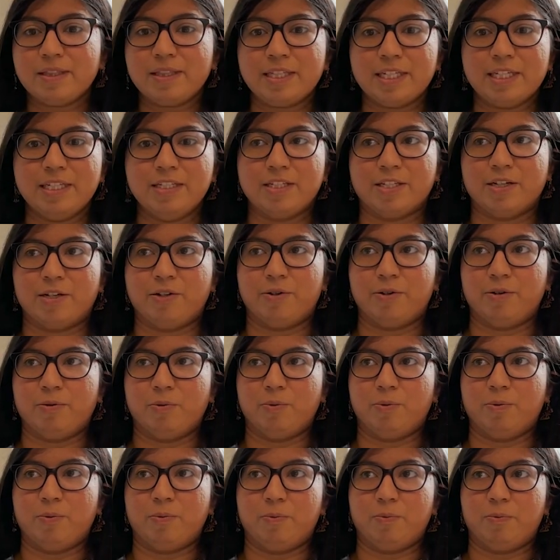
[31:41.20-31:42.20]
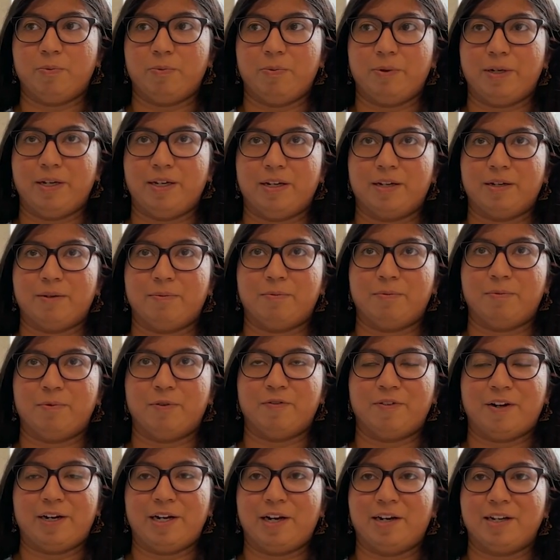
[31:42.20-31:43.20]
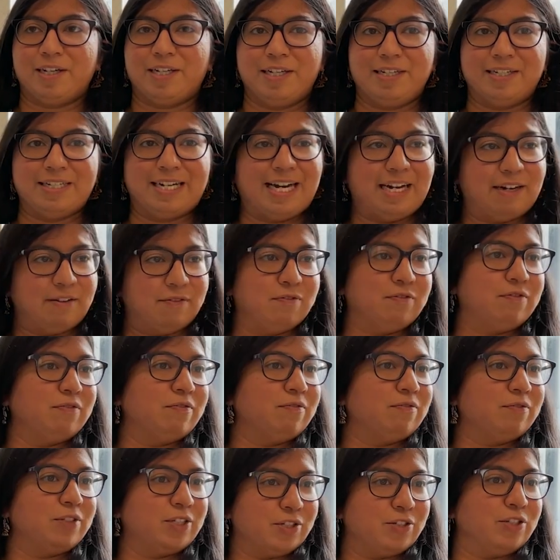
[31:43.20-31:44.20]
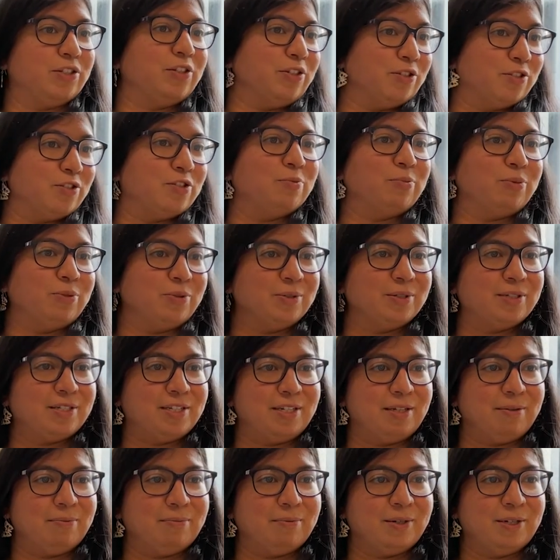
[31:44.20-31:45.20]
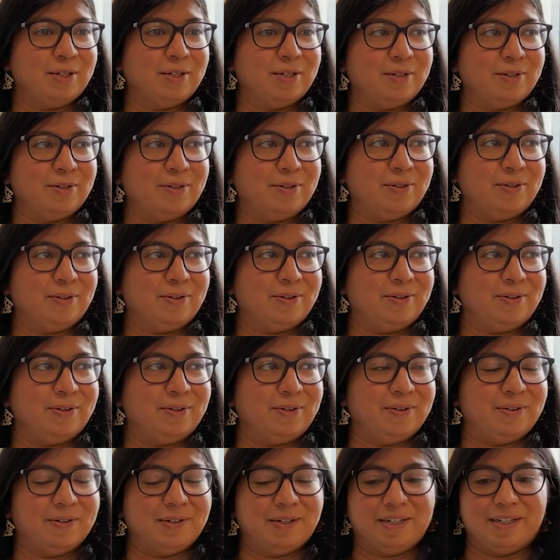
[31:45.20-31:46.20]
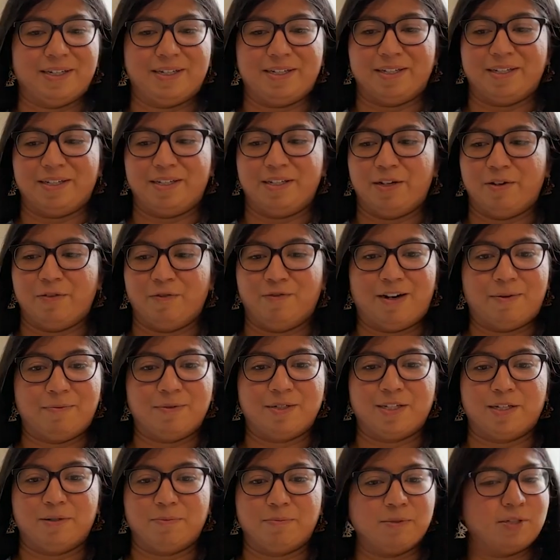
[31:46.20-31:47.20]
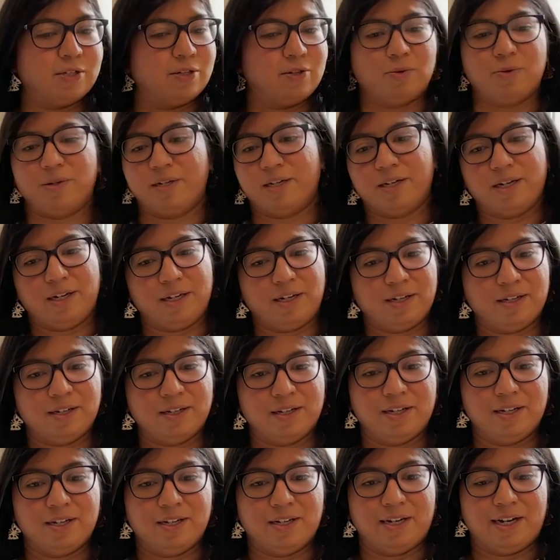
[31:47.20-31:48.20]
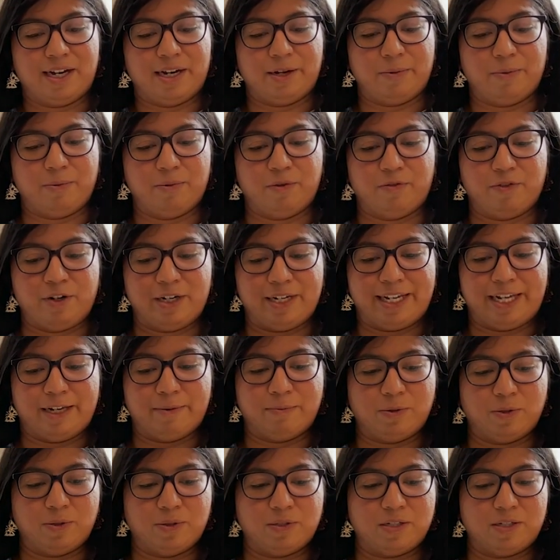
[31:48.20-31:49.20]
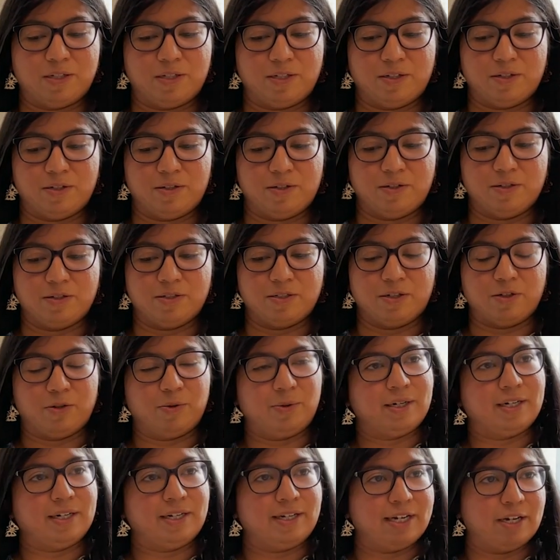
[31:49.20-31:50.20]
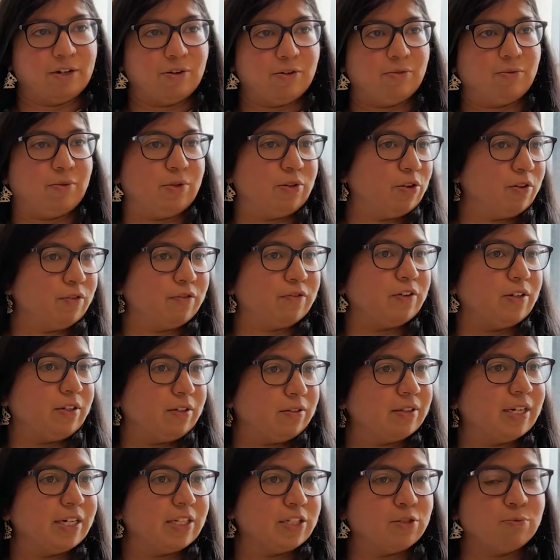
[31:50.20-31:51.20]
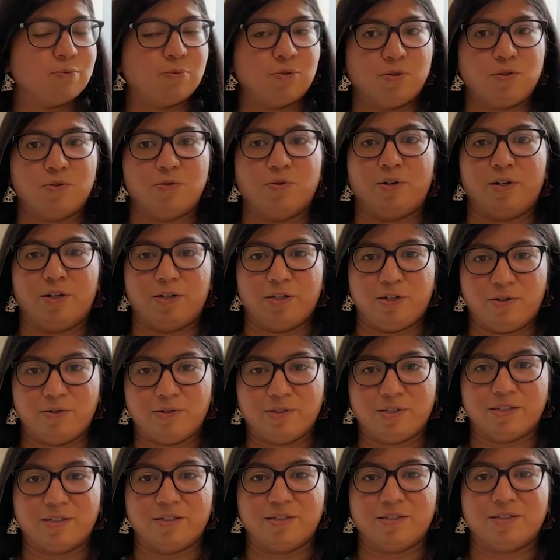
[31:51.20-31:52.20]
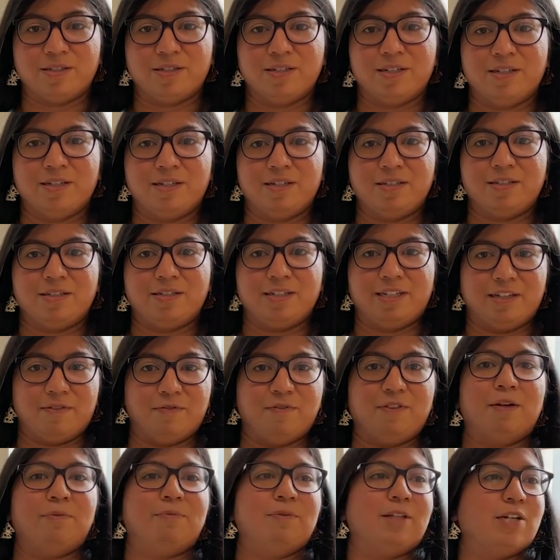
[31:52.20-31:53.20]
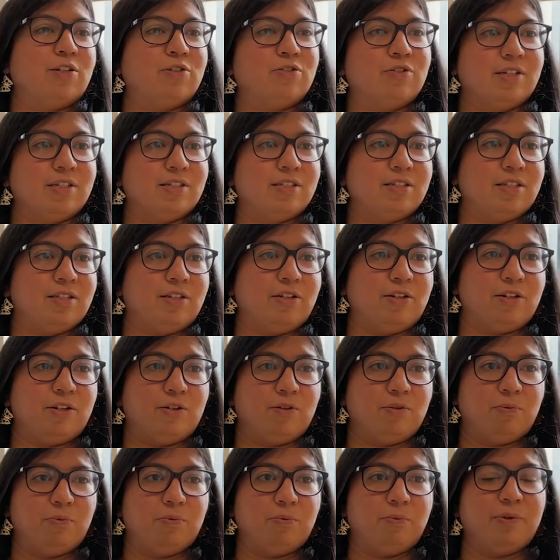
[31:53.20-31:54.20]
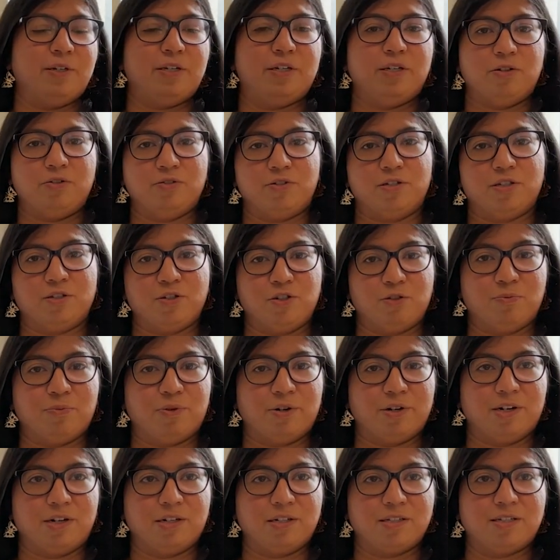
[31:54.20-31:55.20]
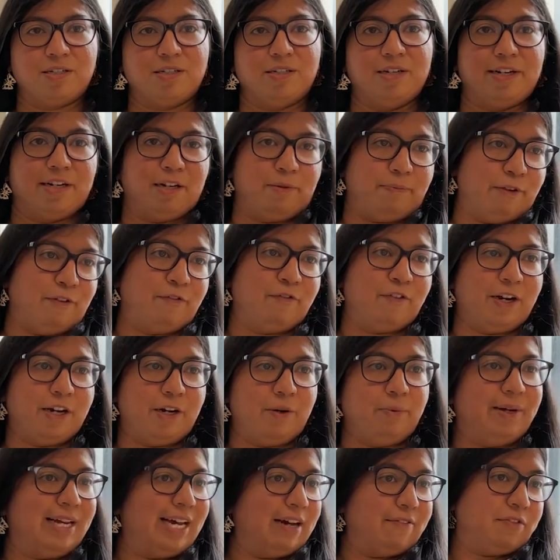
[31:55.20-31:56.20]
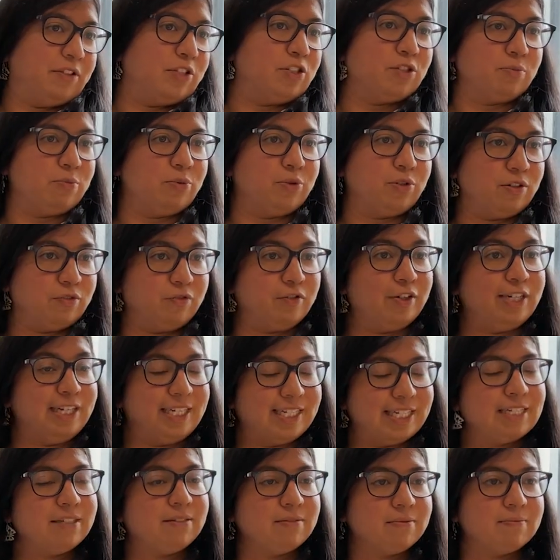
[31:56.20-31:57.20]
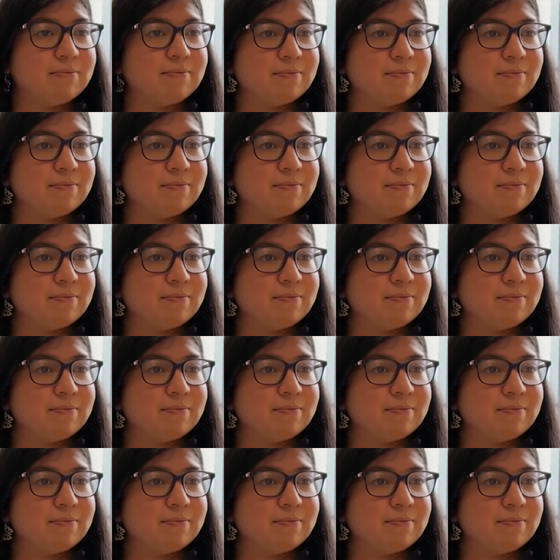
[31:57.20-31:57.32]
And so we're very lucky to have such a good support team who, you know, ramped up so quickly. And we're really able to so quickly get on with offering that support to all our users, to give them that trust that, you know, we can use this new product. It'll be fine. We have the support if we need it.